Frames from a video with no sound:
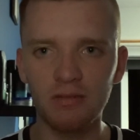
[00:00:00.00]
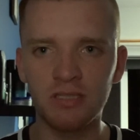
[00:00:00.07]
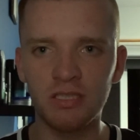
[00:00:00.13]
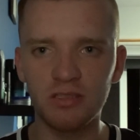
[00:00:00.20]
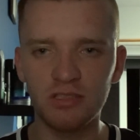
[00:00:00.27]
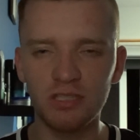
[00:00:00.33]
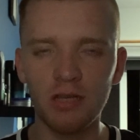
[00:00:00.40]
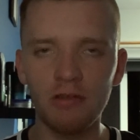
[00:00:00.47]

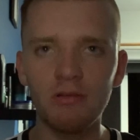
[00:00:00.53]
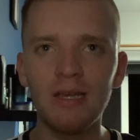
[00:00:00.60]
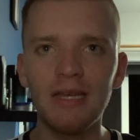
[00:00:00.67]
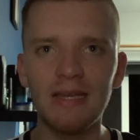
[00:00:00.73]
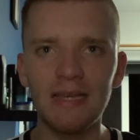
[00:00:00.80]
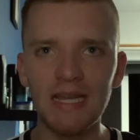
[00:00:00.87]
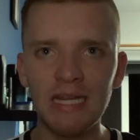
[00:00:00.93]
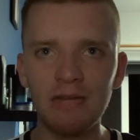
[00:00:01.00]
So
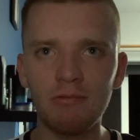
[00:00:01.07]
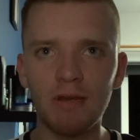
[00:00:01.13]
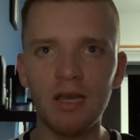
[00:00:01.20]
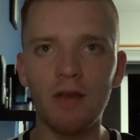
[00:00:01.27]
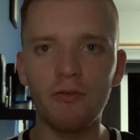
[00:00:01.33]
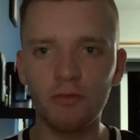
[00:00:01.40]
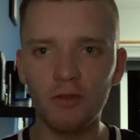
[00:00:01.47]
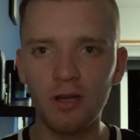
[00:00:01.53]
anyway,
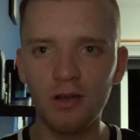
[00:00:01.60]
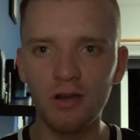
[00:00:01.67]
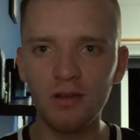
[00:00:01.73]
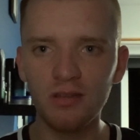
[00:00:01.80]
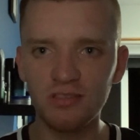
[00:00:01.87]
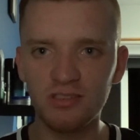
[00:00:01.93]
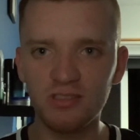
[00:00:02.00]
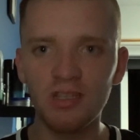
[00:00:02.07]
of
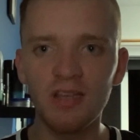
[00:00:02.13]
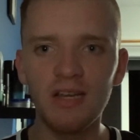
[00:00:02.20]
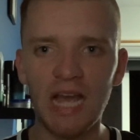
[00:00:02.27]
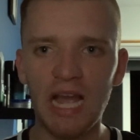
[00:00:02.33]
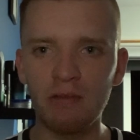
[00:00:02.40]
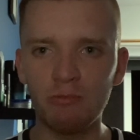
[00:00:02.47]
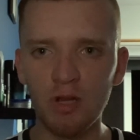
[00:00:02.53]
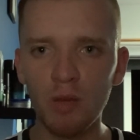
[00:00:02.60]
course,
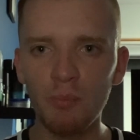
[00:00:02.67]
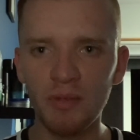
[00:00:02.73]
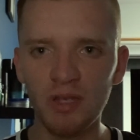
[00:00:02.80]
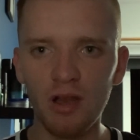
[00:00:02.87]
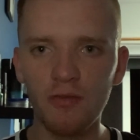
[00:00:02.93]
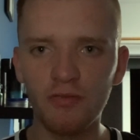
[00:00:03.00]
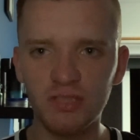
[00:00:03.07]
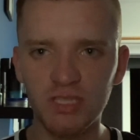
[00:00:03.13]
I will be
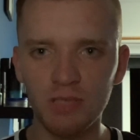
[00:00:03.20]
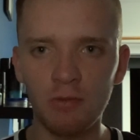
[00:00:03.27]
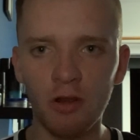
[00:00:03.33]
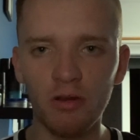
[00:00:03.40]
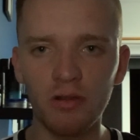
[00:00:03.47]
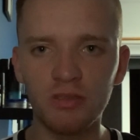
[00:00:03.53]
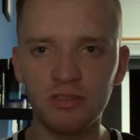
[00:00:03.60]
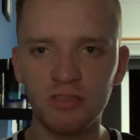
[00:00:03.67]
off
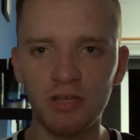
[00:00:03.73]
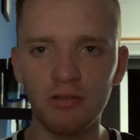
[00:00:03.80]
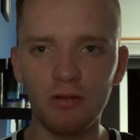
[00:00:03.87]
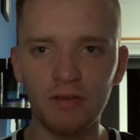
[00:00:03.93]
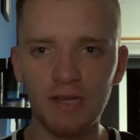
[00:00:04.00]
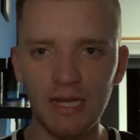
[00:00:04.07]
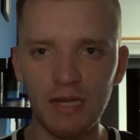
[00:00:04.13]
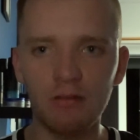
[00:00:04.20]
tomorrow, so
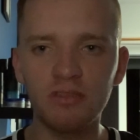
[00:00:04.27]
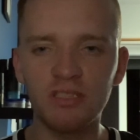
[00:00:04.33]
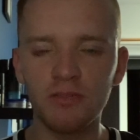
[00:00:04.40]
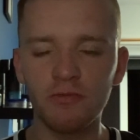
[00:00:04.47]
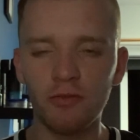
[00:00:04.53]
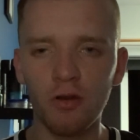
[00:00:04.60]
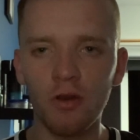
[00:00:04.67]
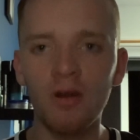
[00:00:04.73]
look out
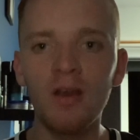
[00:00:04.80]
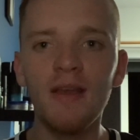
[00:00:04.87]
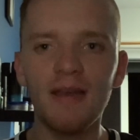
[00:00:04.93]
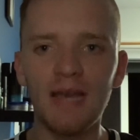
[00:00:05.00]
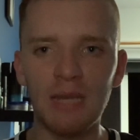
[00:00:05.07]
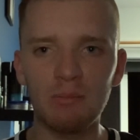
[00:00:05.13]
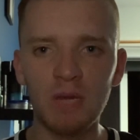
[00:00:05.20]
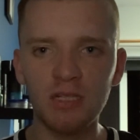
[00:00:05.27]
for
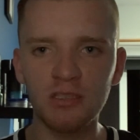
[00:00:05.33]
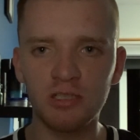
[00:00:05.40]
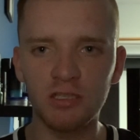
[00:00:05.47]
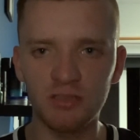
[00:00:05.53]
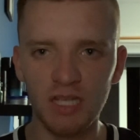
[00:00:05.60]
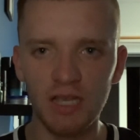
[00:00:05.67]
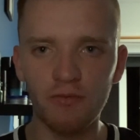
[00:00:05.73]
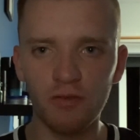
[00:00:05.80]
a match
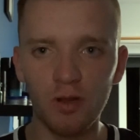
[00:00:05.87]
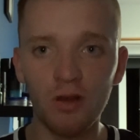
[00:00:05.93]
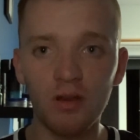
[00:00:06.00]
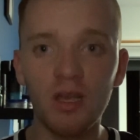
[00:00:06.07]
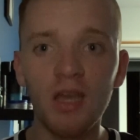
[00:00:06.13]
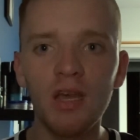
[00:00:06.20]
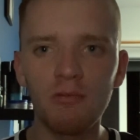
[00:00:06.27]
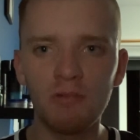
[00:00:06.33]
day vlog
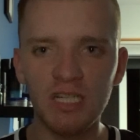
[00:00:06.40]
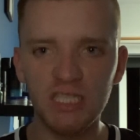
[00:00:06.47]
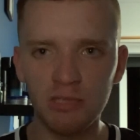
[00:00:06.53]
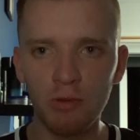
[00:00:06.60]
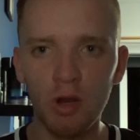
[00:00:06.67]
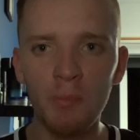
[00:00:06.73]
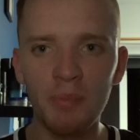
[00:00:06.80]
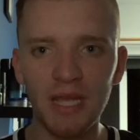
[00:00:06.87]
which
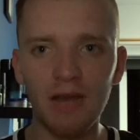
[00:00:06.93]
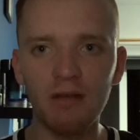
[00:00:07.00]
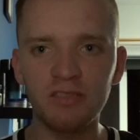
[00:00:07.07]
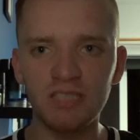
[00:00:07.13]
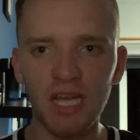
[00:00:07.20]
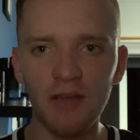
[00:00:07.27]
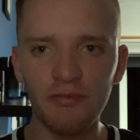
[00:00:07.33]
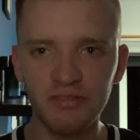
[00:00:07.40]
will be out
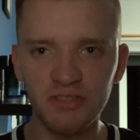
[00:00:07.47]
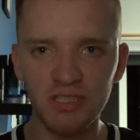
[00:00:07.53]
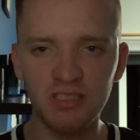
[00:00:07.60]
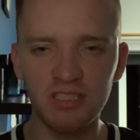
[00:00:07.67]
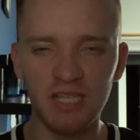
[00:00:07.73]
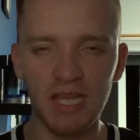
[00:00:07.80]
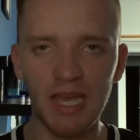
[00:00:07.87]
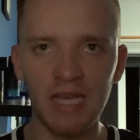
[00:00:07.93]
after the
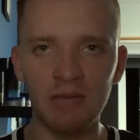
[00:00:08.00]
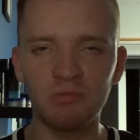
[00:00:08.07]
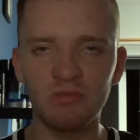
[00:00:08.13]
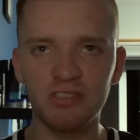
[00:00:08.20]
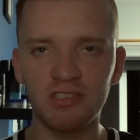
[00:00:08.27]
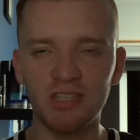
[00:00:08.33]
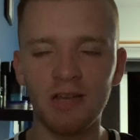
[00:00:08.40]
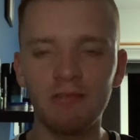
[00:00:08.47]
game.
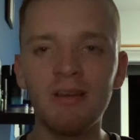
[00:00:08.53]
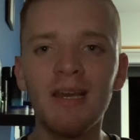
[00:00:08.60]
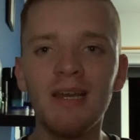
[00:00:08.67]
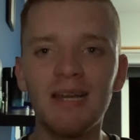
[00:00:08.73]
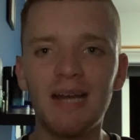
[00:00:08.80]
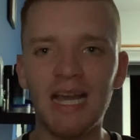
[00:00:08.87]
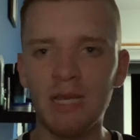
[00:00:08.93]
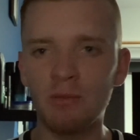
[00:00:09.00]
So
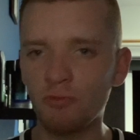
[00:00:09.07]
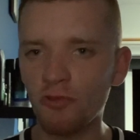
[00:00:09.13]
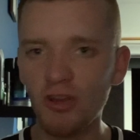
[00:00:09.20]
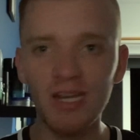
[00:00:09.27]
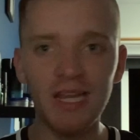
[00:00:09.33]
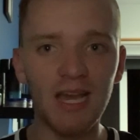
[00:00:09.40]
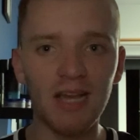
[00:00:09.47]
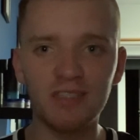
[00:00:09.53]
I am
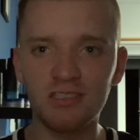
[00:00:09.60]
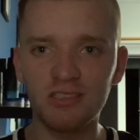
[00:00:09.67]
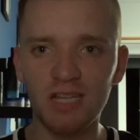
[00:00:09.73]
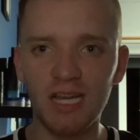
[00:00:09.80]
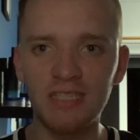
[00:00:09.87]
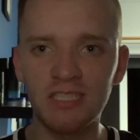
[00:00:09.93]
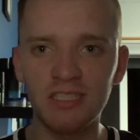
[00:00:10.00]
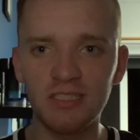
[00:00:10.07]
really
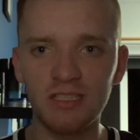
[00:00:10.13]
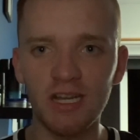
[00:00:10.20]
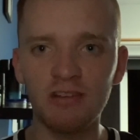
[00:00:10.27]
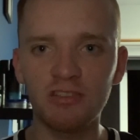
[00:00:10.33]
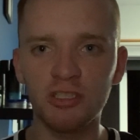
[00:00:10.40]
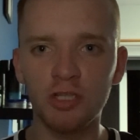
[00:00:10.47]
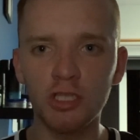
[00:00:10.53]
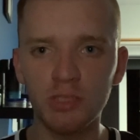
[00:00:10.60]
excited now.
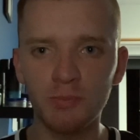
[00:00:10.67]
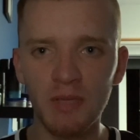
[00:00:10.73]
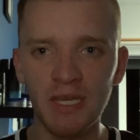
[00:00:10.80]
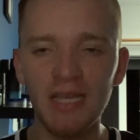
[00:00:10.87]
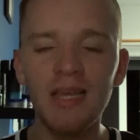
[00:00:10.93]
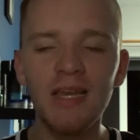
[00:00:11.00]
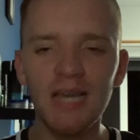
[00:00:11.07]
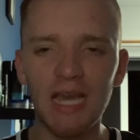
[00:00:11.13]
Should be
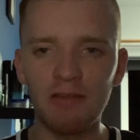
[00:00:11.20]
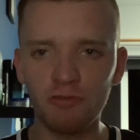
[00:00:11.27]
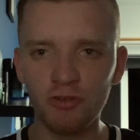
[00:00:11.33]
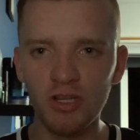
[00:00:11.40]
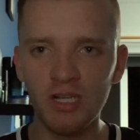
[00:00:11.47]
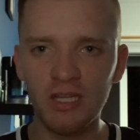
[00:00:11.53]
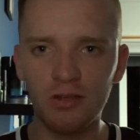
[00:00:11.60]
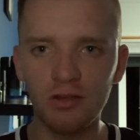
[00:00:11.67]
a
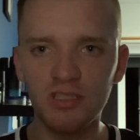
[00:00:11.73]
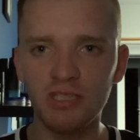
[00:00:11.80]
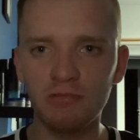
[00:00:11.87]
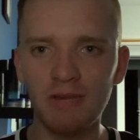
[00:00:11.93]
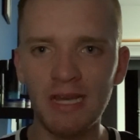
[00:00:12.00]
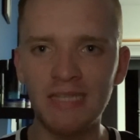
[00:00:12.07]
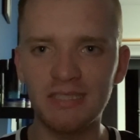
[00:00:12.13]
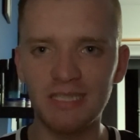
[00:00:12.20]
really good
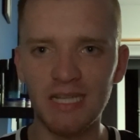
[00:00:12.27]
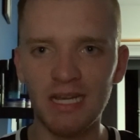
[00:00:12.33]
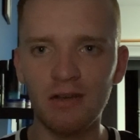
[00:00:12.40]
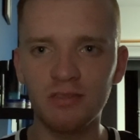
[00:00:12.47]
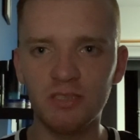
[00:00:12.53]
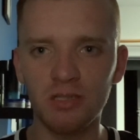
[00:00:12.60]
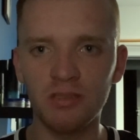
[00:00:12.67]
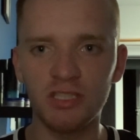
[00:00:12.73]
away day
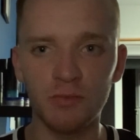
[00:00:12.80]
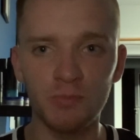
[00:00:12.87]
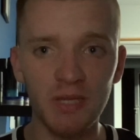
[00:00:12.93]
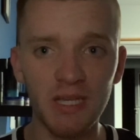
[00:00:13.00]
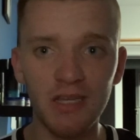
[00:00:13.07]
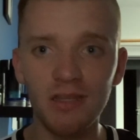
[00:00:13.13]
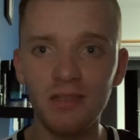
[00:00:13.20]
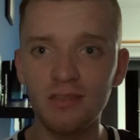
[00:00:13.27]
out on the
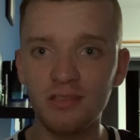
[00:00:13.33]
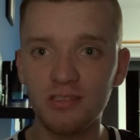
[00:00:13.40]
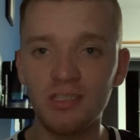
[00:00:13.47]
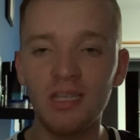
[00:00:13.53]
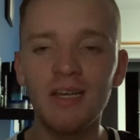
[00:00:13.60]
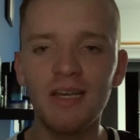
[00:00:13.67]
beers.